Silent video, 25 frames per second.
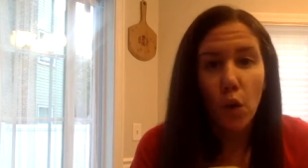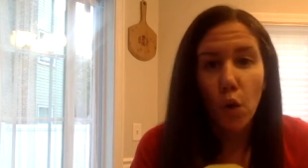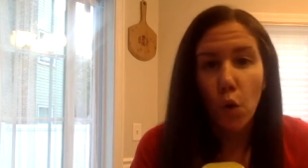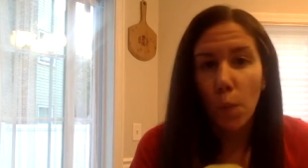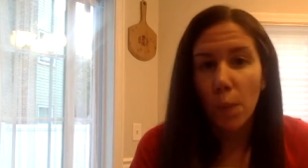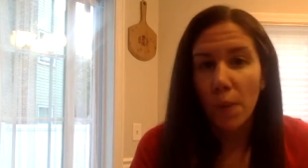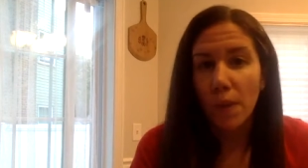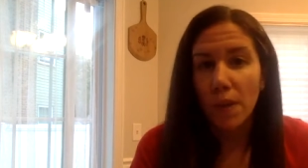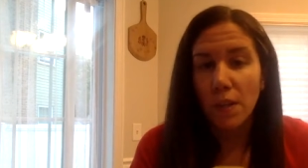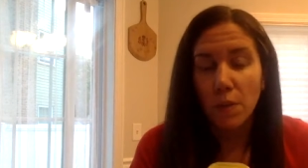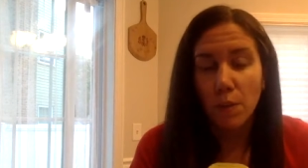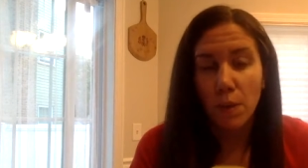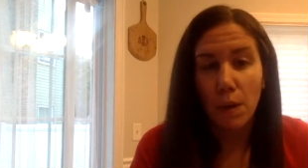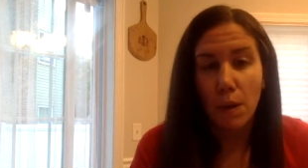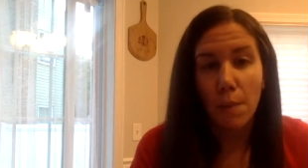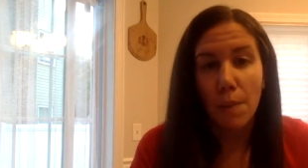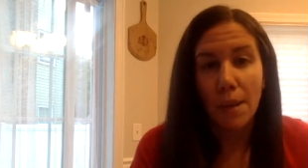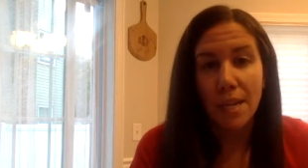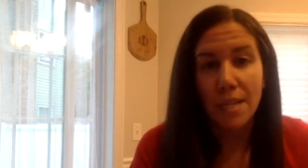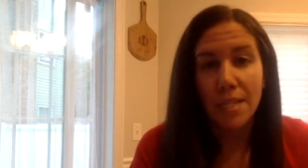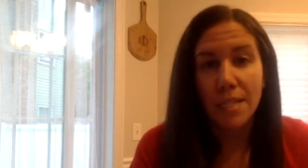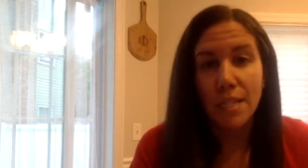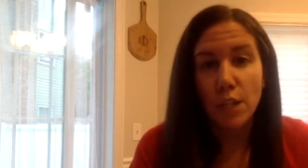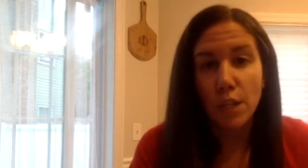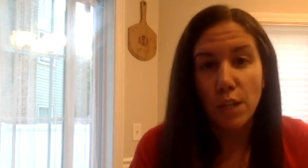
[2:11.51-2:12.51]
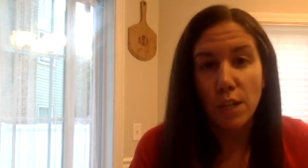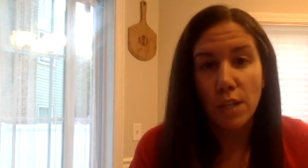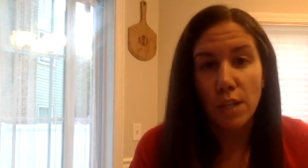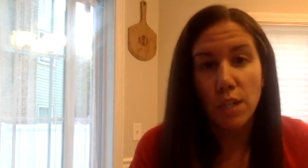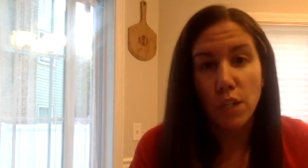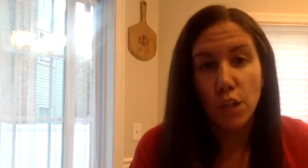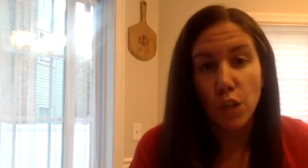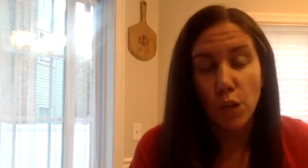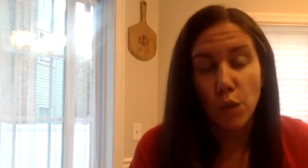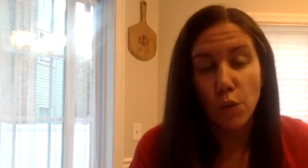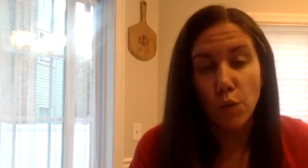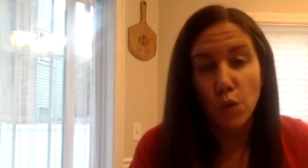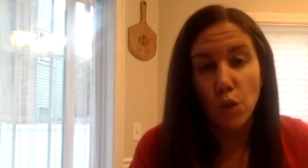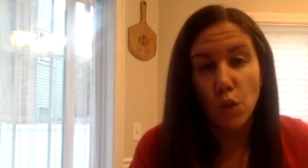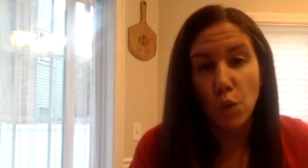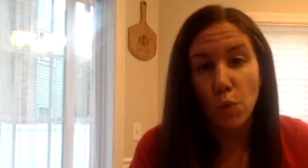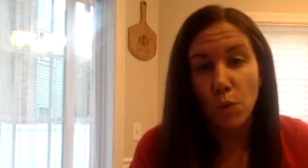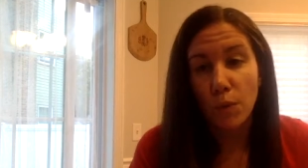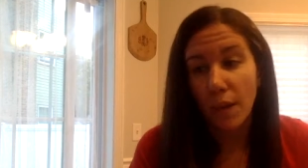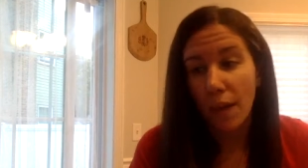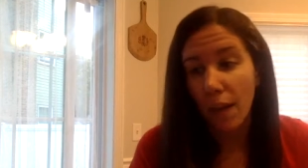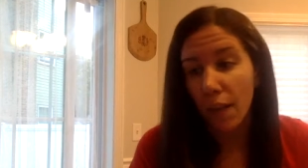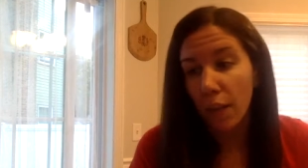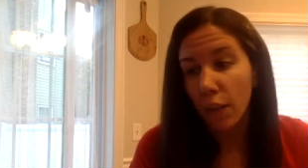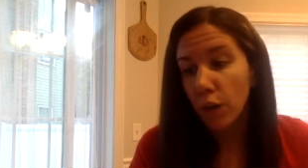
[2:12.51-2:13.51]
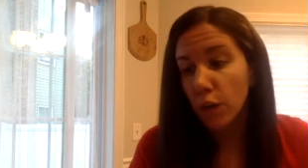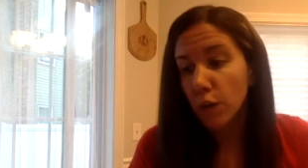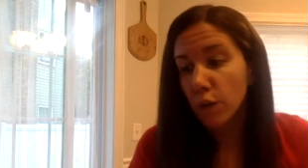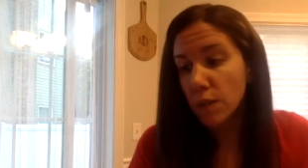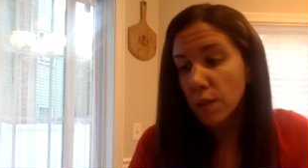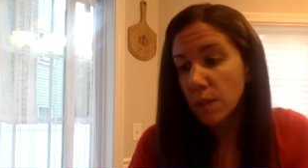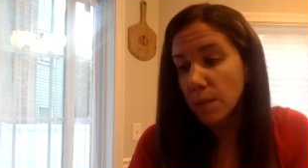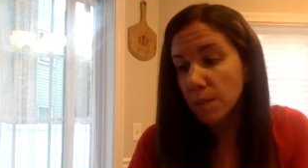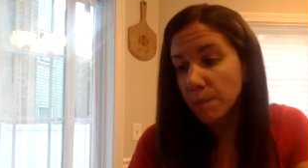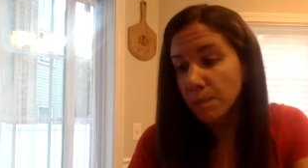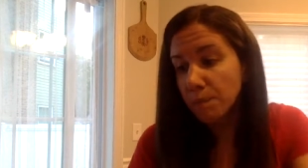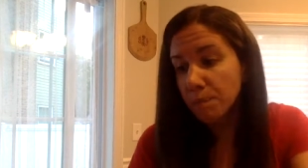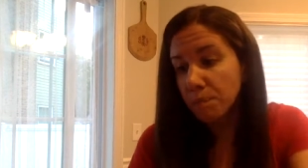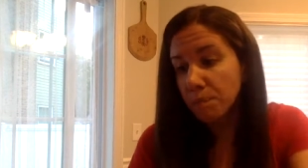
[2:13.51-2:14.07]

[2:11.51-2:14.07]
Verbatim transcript: Oatmeal is one of my serious go-to yellows.